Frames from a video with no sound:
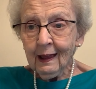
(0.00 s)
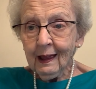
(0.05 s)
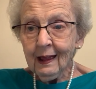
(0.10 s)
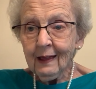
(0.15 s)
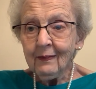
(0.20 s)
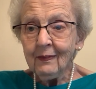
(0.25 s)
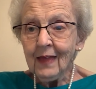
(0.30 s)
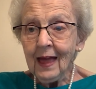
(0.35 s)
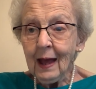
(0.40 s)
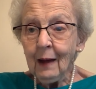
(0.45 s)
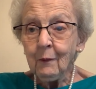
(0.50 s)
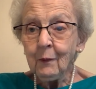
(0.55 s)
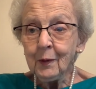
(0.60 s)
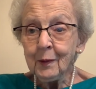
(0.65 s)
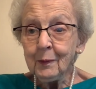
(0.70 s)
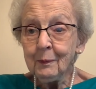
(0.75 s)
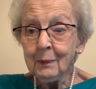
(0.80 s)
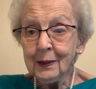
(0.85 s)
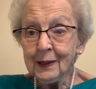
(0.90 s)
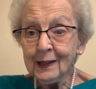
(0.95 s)
and that
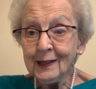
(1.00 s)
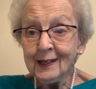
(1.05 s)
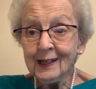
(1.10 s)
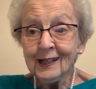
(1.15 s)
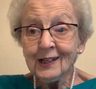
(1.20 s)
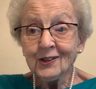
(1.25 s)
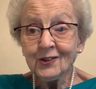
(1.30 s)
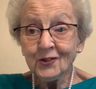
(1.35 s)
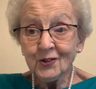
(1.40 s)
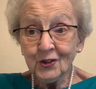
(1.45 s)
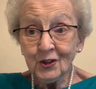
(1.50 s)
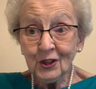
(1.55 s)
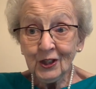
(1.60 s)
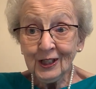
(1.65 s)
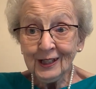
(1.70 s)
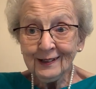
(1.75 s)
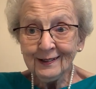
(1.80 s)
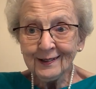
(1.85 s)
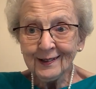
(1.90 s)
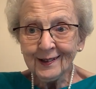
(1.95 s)
would be
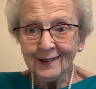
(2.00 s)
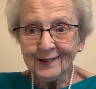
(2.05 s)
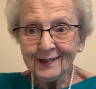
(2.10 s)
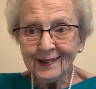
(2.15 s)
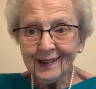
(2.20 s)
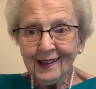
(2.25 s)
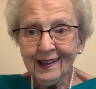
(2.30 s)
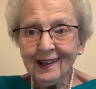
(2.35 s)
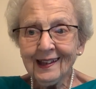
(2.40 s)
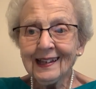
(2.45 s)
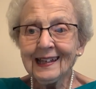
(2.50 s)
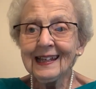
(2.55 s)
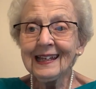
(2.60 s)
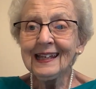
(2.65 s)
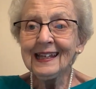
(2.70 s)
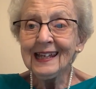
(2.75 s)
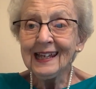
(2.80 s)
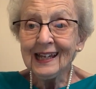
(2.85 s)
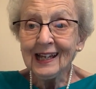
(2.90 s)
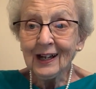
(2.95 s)
Jesus,
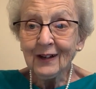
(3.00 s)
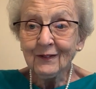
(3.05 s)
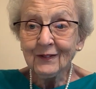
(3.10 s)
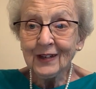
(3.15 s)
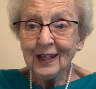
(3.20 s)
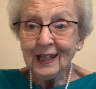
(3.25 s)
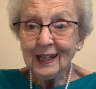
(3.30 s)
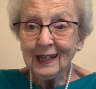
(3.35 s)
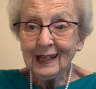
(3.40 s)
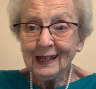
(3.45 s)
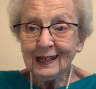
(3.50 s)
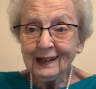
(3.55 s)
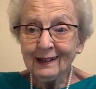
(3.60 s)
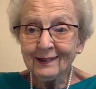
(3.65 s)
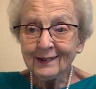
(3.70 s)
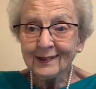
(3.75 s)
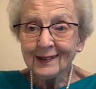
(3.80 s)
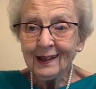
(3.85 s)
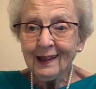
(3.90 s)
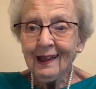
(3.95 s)
King of
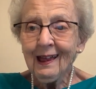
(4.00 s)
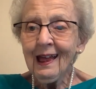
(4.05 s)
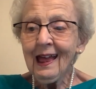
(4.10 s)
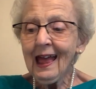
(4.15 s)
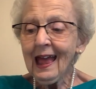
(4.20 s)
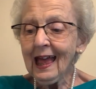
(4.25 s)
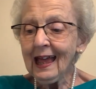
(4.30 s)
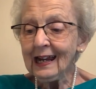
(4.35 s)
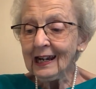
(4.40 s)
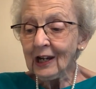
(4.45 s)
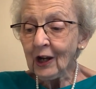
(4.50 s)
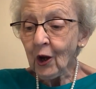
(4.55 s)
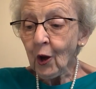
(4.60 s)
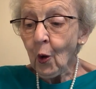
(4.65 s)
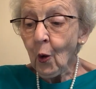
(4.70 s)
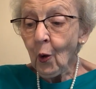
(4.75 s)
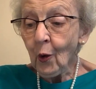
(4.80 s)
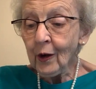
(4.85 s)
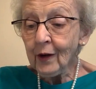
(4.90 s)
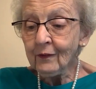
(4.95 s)
Kings and
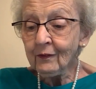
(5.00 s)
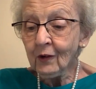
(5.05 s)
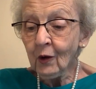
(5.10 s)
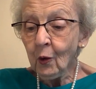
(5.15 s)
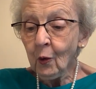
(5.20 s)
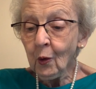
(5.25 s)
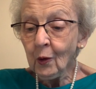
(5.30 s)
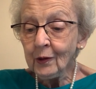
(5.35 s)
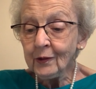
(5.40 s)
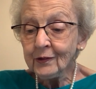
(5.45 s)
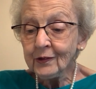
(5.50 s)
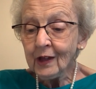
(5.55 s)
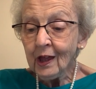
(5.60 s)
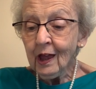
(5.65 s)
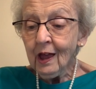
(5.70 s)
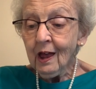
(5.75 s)
Lord of Lords.